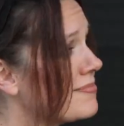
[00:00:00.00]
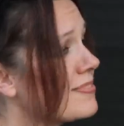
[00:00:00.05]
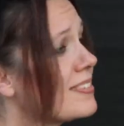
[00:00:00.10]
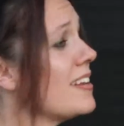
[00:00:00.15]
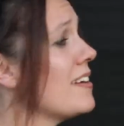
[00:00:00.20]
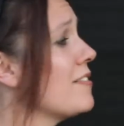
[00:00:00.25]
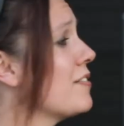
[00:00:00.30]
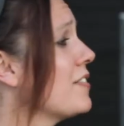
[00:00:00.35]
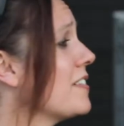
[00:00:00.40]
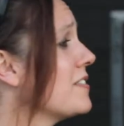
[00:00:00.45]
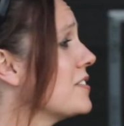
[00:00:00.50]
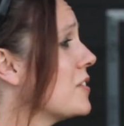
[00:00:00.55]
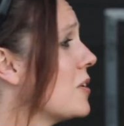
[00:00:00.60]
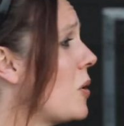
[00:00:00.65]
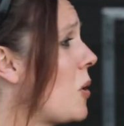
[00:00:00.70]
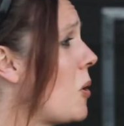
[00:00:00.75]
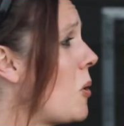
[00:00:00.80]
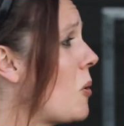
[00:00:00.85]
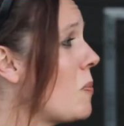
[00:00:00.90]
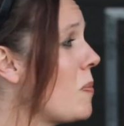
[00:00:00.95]
Never have to go
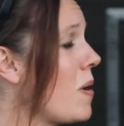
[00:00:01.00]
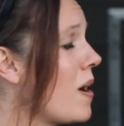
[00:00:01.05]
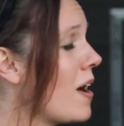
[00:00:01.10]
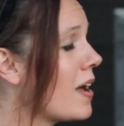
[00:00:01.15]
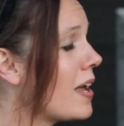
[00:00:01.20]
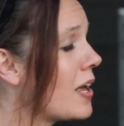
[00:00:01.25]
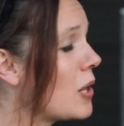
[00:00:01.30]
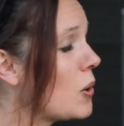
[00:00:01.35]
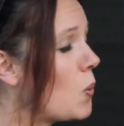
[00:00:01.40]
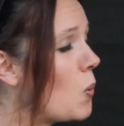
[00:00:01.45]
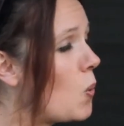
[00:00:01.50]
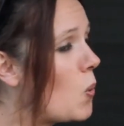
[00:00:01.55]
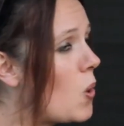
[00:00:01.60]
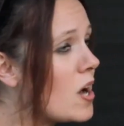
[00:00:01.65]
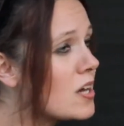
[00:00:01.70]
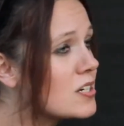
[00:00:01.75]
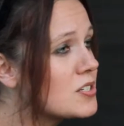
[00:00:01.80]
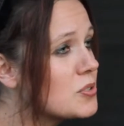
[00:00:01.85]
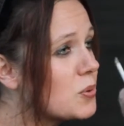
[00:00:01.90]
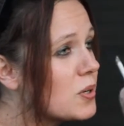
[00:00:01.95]
home. Can
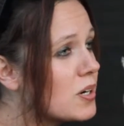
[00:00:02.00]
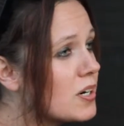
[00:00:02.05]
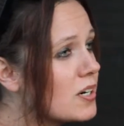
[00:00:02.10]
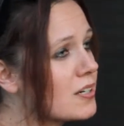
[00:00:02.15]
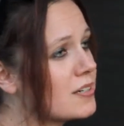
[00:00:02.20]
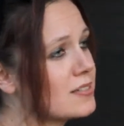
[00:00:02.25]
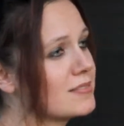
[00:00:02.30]
walk to work.